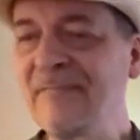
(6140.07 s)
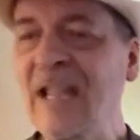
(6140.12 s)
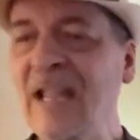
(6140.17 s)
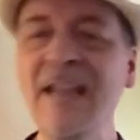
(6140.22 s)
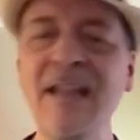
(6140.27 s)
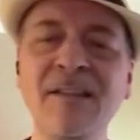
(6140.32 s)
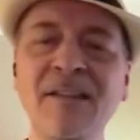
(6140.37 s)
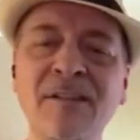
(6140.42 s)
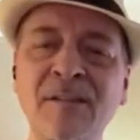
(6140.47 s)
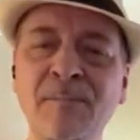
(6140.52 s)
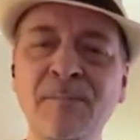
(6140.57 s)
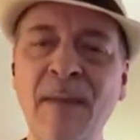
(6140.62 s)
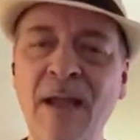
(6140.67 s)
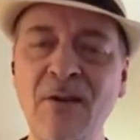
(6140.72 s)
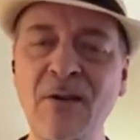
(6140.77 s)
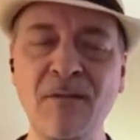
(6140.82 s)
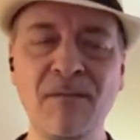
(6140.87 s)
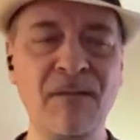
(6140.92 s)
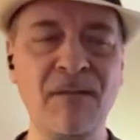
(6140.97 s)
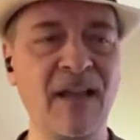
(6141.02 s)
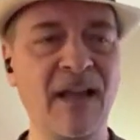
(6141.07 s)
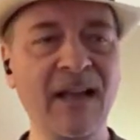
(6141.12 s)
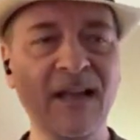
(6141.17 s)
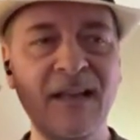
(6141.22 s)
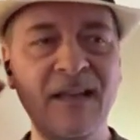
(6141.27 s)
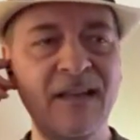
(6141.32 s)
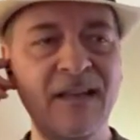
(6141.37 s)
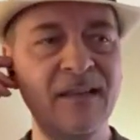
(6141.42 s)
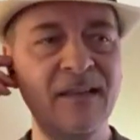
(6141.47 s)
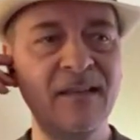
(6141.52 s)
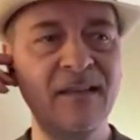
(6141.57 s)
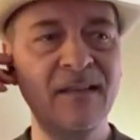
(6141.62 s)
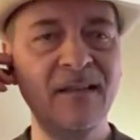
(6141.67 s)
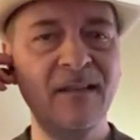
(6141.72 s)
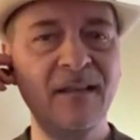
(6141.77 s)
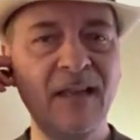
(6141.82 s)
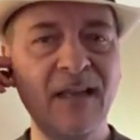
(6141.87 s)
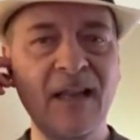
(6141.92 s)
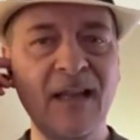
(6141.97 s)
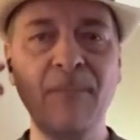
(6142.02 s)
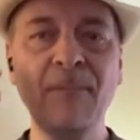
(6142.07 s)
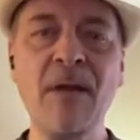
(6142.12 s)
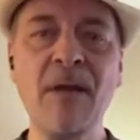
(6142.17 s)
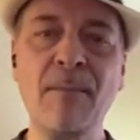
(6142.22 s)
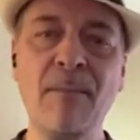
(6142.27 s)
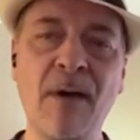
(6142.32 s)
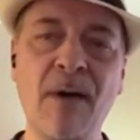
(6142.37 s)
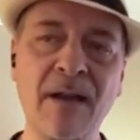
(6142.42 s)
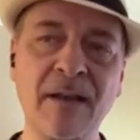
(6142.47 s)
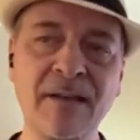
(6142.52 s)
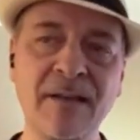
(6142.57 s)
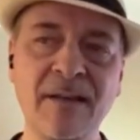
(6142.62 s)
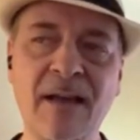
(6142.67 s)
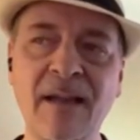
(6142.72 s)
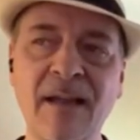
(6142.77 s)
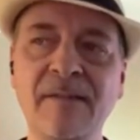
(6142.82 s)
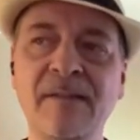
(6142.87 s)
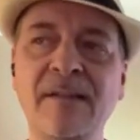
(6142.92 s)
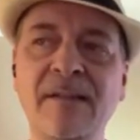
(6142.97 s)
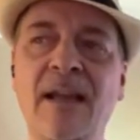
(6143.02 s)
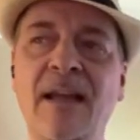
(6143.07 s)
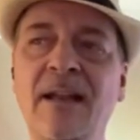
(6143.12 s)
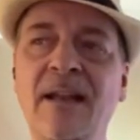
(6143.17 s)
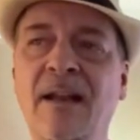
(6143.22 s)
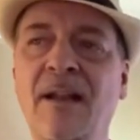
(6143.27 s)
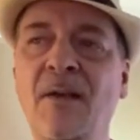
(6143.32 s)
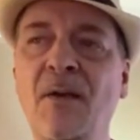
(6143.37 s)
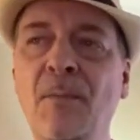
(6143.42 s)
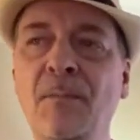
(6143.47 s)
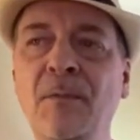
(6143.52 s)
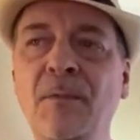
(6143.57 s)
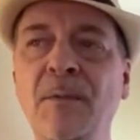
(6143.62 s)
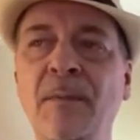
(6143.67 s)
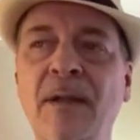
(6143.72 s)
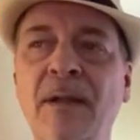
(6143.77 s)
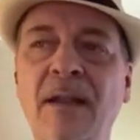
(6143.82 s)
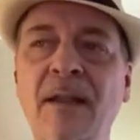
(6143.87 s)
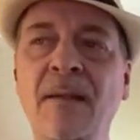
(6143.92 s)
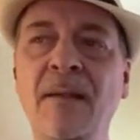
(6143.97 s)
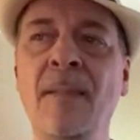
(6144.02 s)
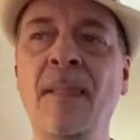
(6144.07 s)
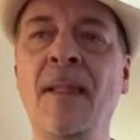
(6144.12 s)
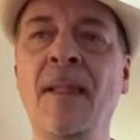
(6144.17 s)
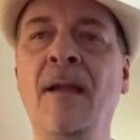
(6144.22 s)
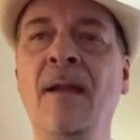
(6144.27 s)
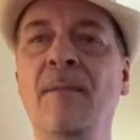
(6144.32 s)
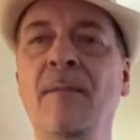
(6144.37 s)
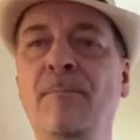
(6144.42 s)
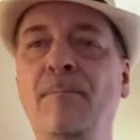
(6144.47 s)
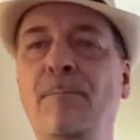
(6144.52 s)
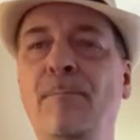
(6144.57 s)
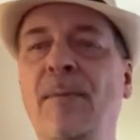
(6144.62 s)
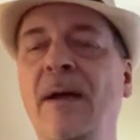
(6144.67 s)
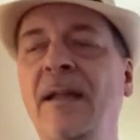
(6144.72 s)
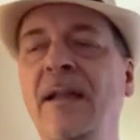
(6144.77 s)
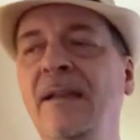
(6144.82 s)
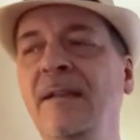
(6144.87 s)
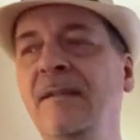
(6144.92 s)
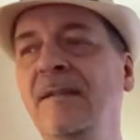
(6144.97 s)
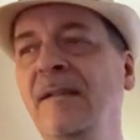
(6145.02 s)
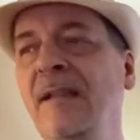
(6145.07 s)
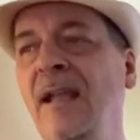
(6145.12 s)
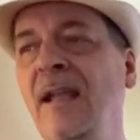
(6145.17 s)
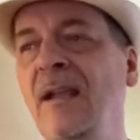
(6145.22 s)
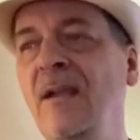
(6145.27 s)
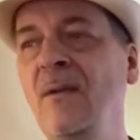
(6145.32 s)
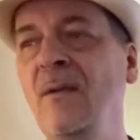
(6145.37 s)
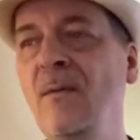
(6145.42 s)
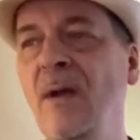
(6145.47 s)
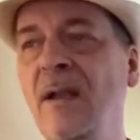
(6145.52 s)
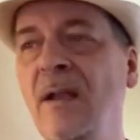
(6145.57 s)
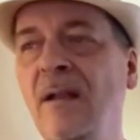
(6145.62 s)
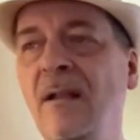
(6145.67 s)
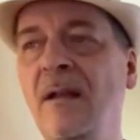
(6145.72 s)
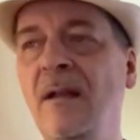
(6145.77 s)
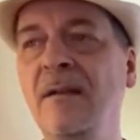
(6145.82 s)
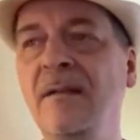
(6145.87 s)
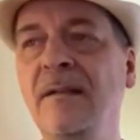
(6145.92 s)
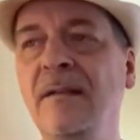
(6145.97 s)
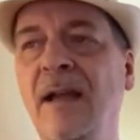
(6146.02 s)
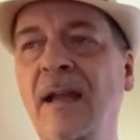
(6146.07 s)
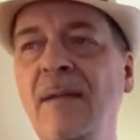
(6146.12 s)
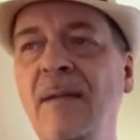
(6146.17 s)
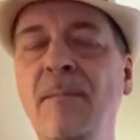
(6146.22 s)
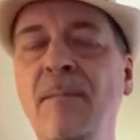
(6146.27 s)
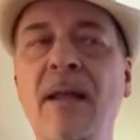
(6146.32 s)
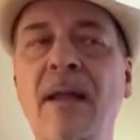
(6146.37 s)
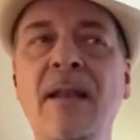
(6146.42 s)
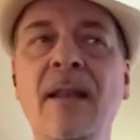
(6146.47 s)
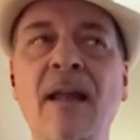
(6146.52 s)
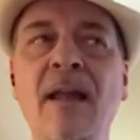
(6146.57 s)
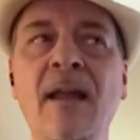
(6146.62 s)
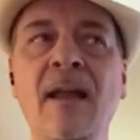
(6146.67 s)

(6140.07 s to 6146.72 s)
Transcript: I guess it's a matter of luck. Like I'm not monetized yet, and I hope to be, but it's taken quite a long time. But